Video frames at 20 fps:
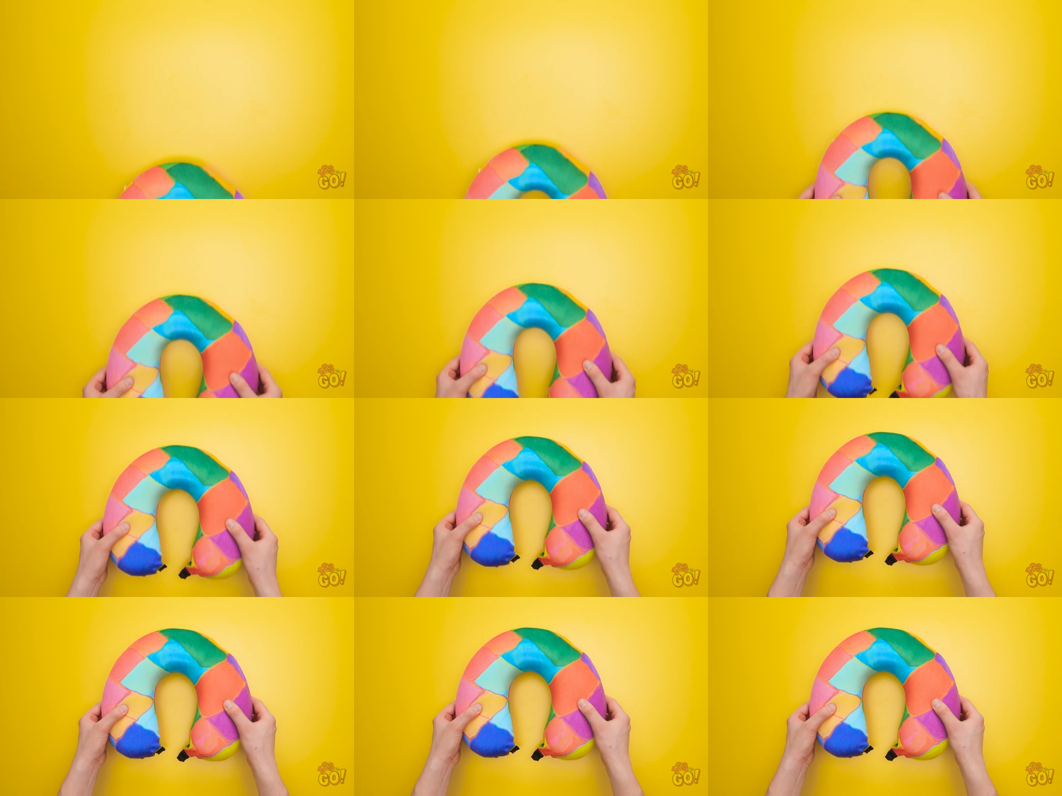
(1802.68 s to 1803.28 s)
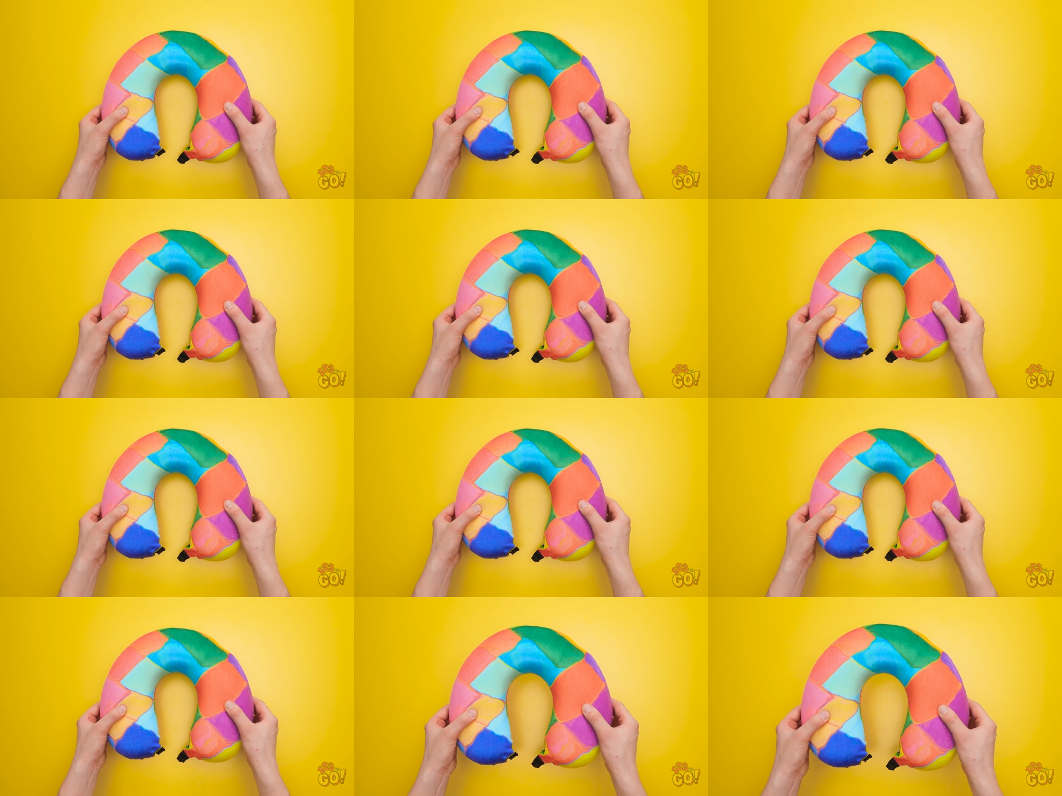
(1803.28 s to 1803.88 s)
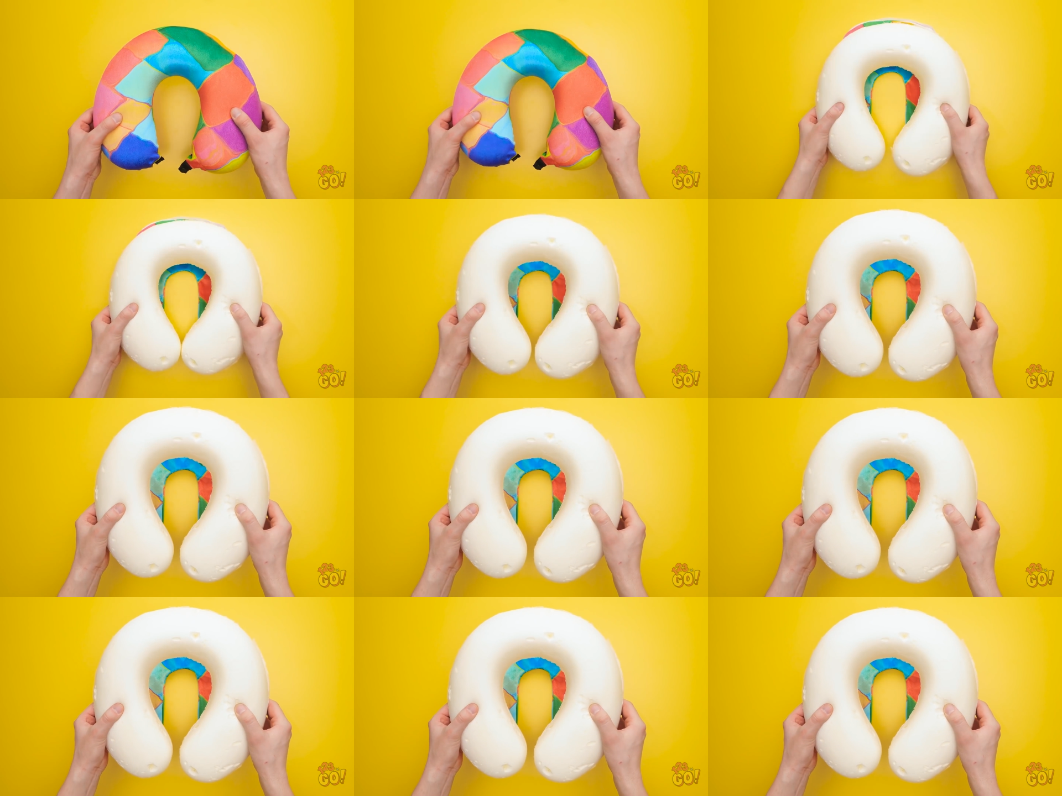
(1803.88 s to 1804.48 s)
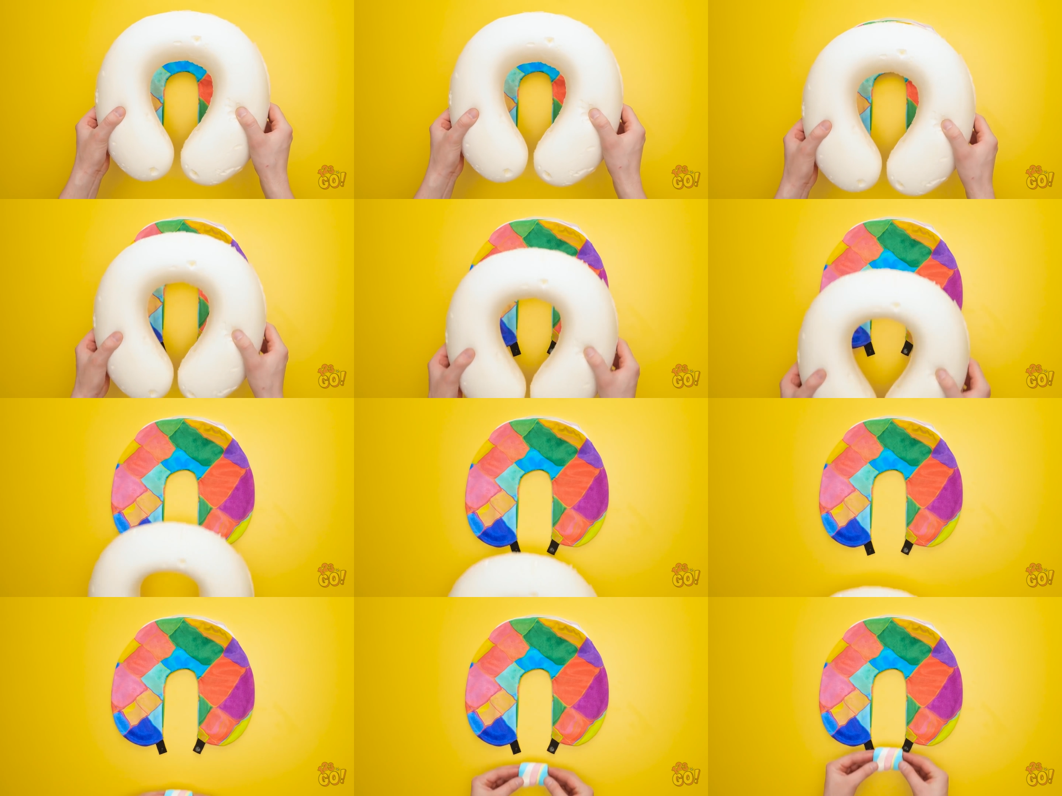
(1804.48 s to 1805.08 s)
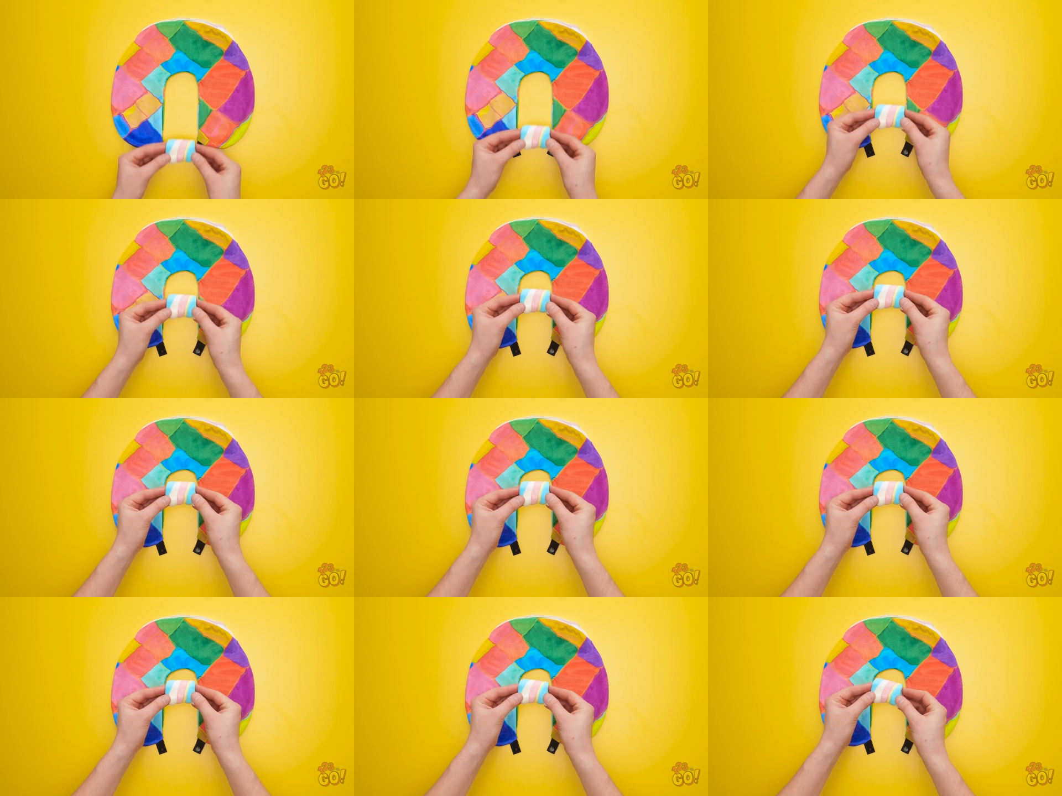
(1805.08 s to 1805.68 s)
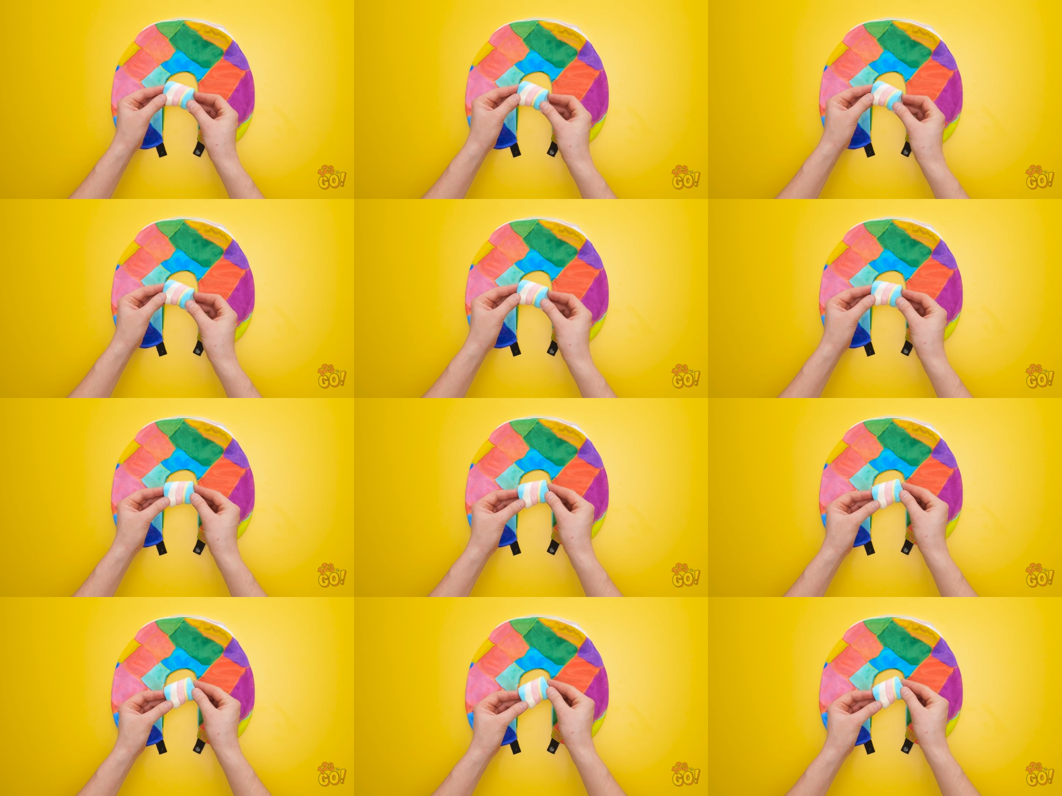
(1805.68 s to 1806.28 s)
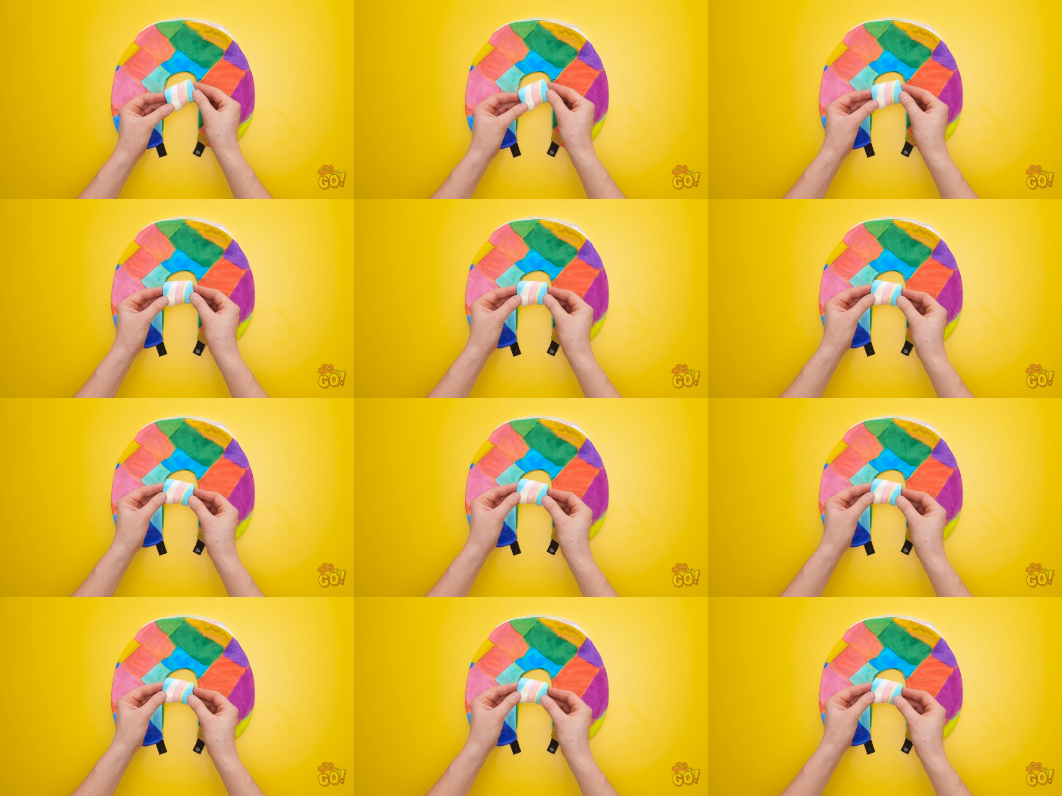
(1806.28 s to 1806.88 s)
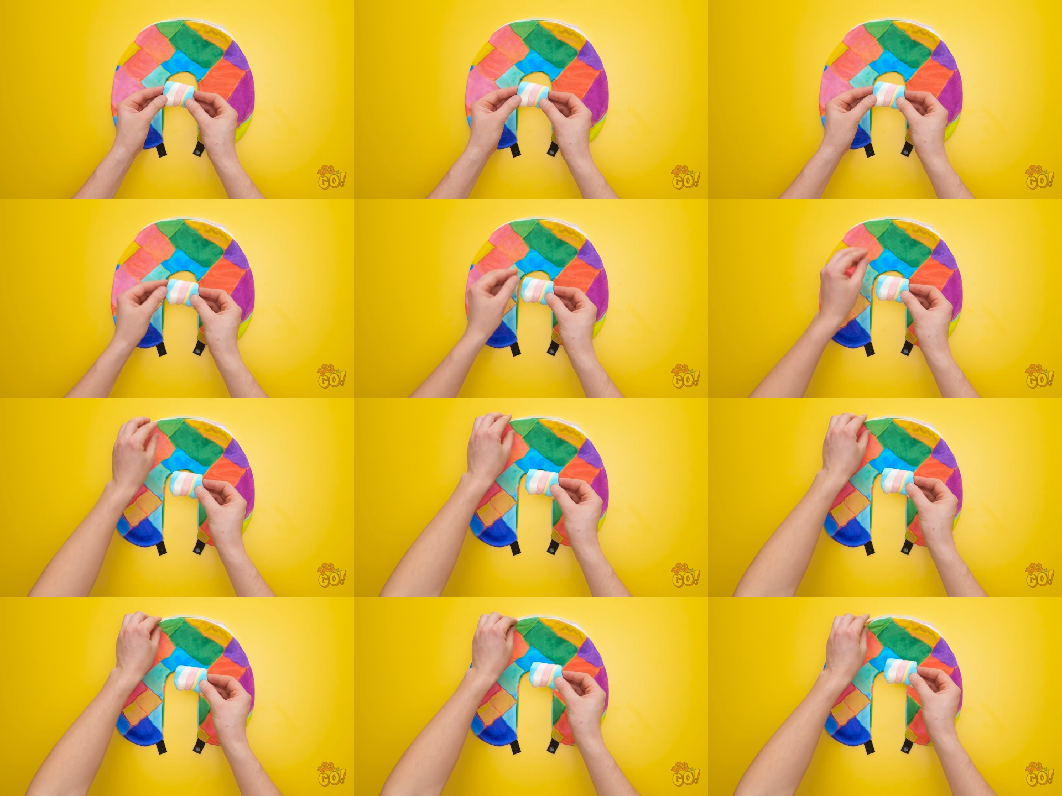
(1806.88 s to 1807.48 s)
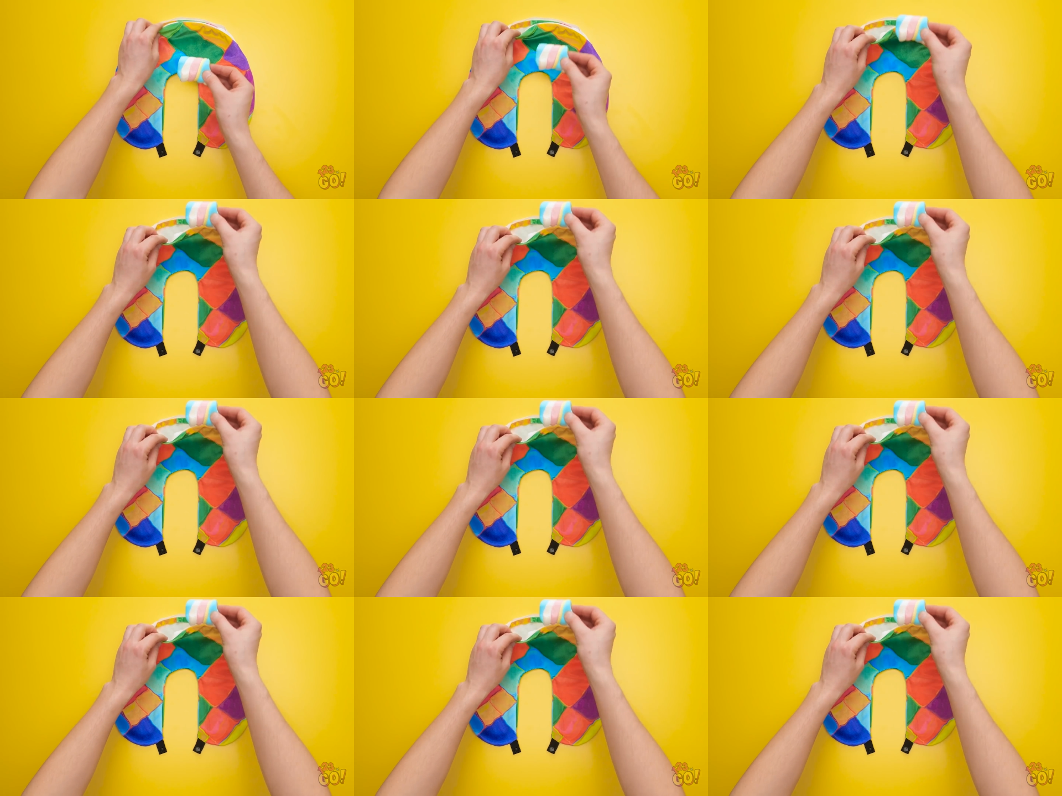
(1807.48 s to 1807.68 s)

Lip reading: [unreadable: no face in view]